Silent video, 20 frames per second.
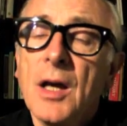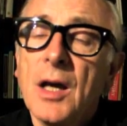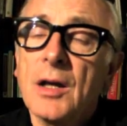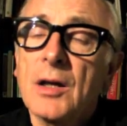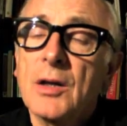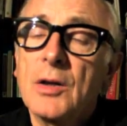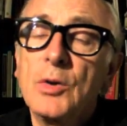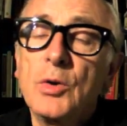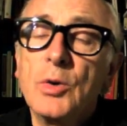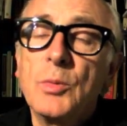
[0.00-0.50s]

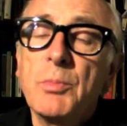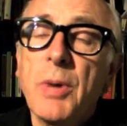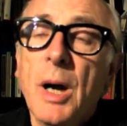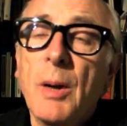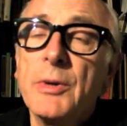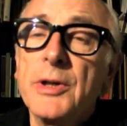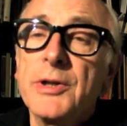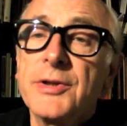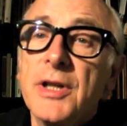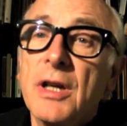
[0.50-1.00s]

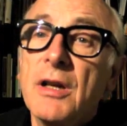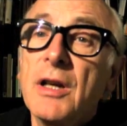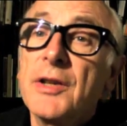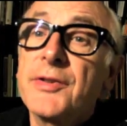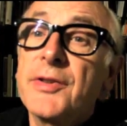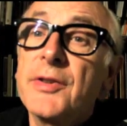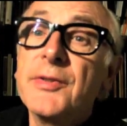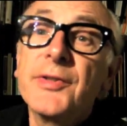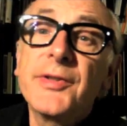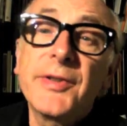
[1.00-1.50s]
Published no
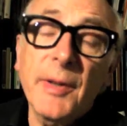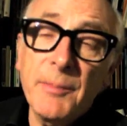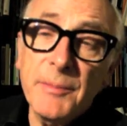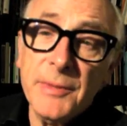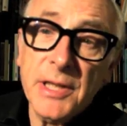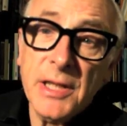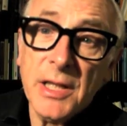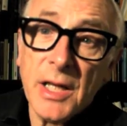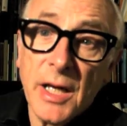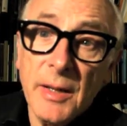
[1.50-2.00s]
less than
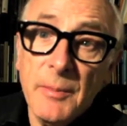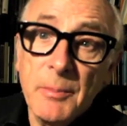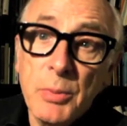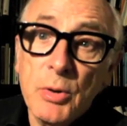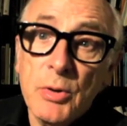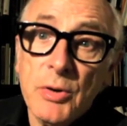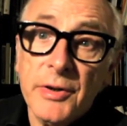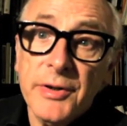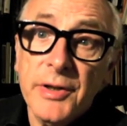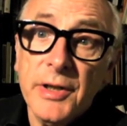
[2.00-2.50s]
79
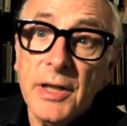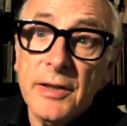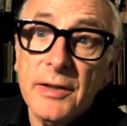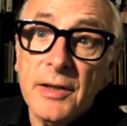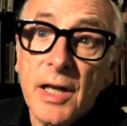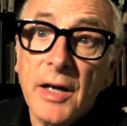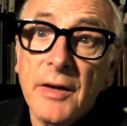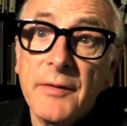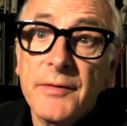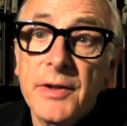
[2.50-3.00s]
books in his
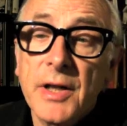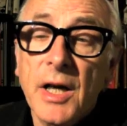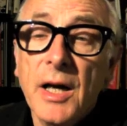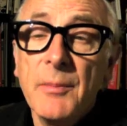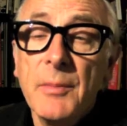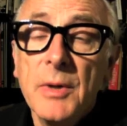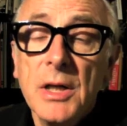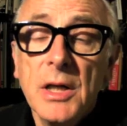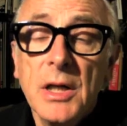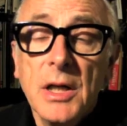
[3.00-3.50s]

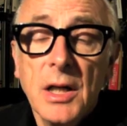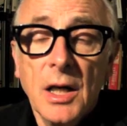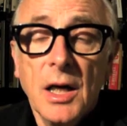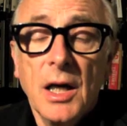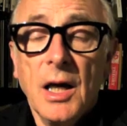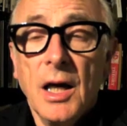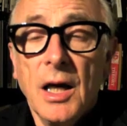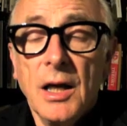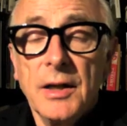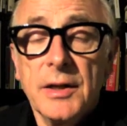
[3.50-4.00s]
lifetime,
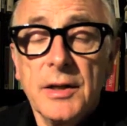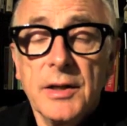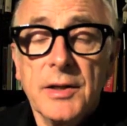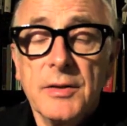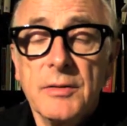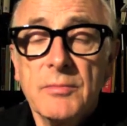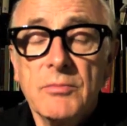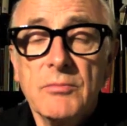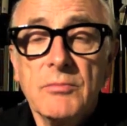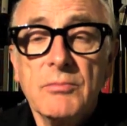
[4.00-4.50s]
and
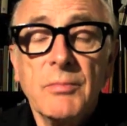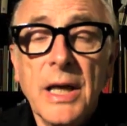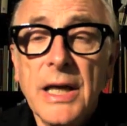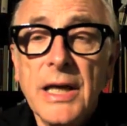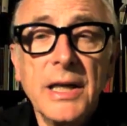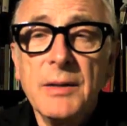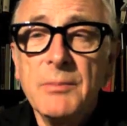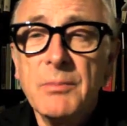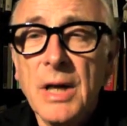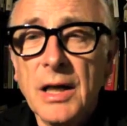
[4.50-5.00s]

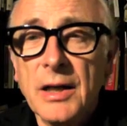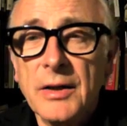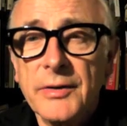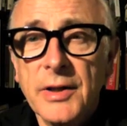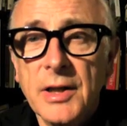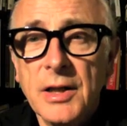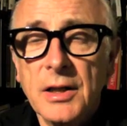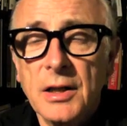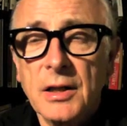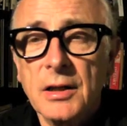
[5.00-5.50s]
many
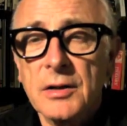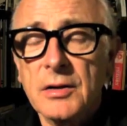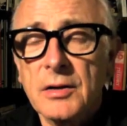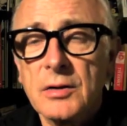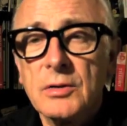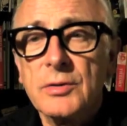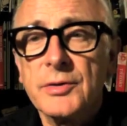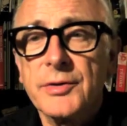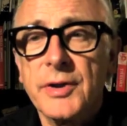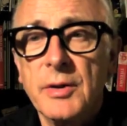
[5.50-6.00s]
magazine articles.